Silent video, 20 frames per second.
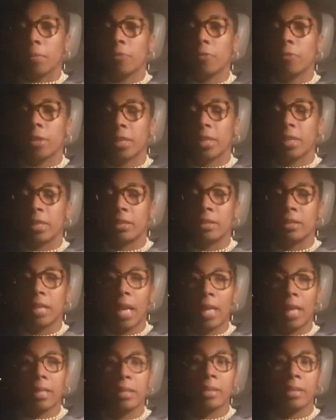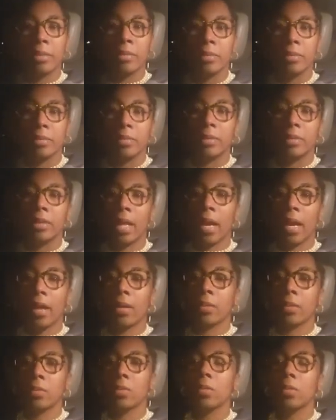feeling kind of
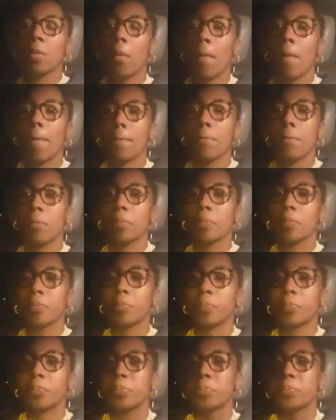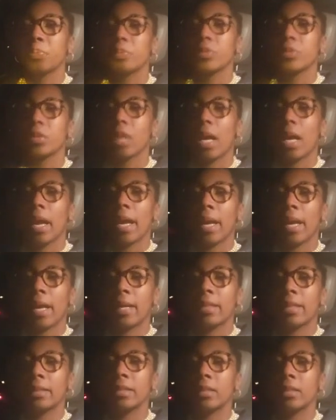down,
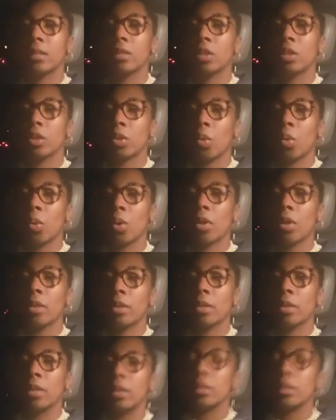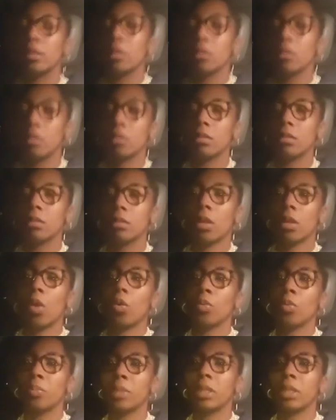and the Lord
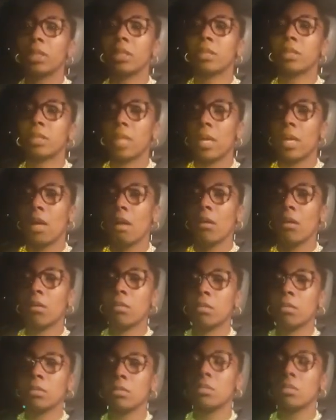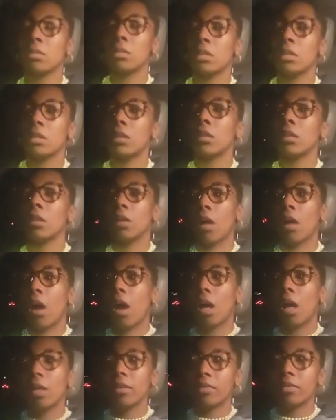told me to tell all